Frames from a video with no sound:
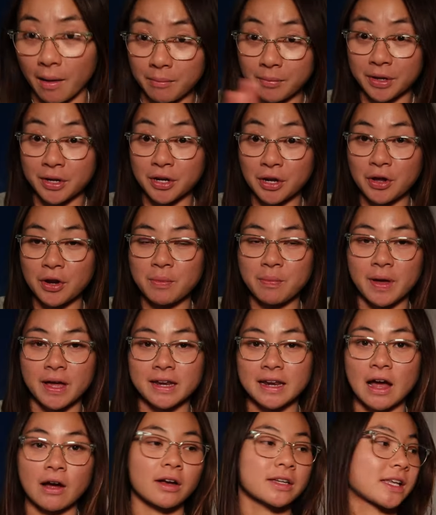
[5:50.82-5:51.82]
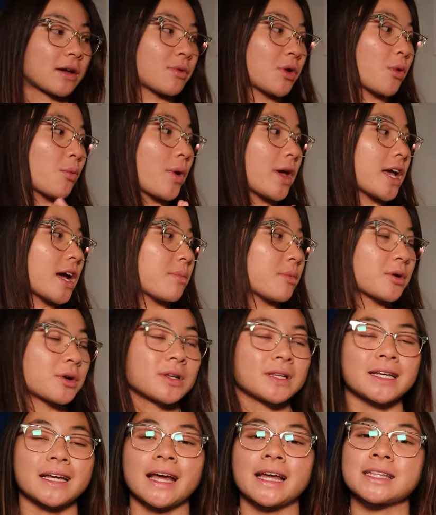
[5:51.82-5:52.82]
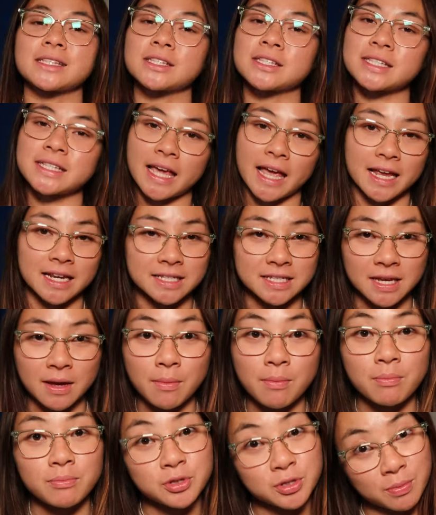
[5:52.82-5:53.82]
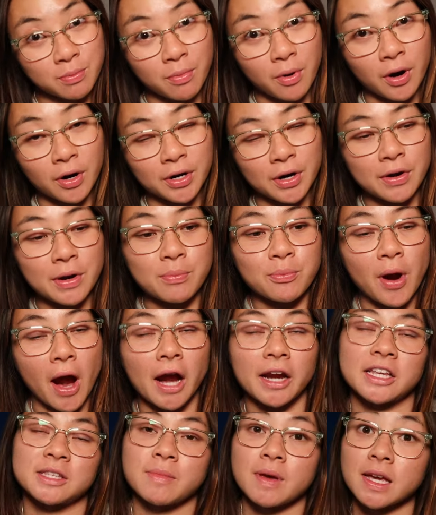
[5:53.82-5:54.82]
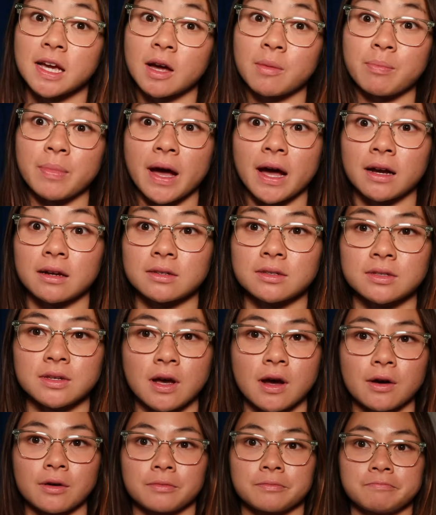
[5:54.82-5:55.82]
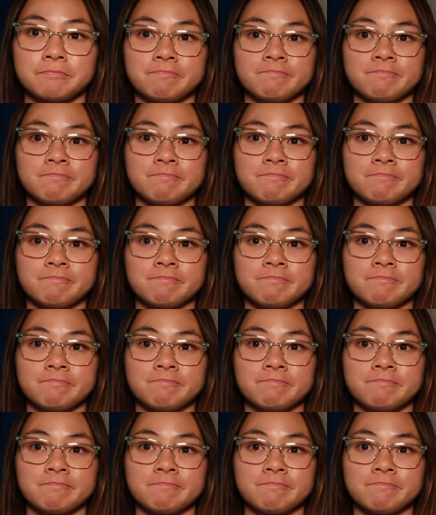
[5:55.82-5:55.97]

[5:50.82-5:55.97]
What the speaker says: I'm gonna go to bed now because I wanna wake up early and skate tomorrow to practice my cutbacks. So